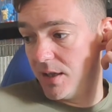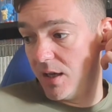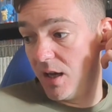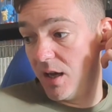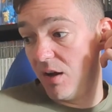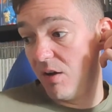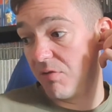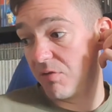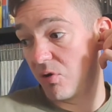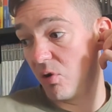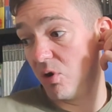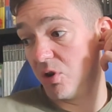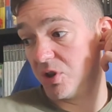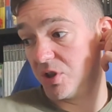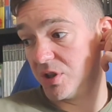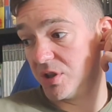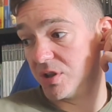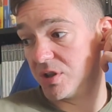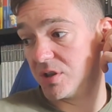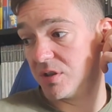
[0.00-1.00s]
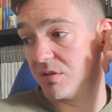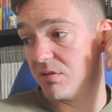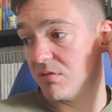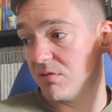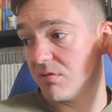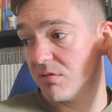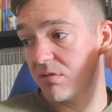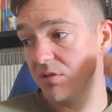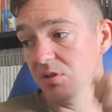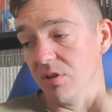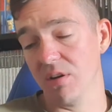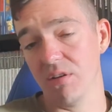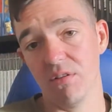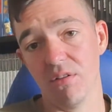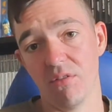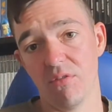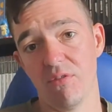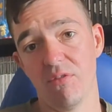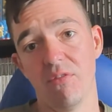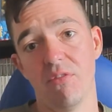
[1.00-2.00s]
Of course,
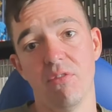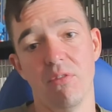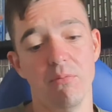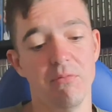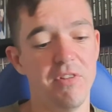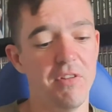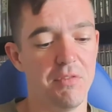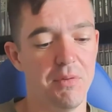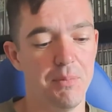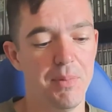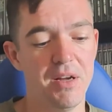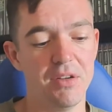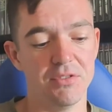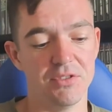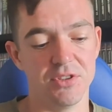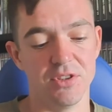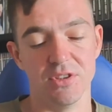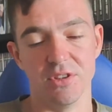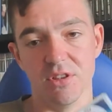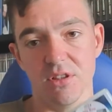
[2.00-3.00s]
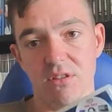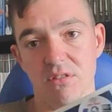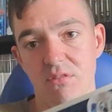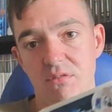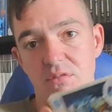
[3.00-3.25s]
from £50 there's